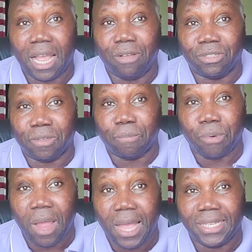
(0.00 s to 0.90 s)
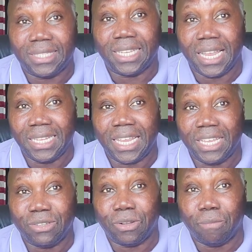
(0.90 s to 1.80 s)
I was surprised 10
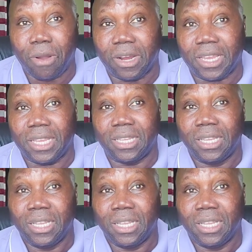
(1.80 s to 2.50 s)
days on the market.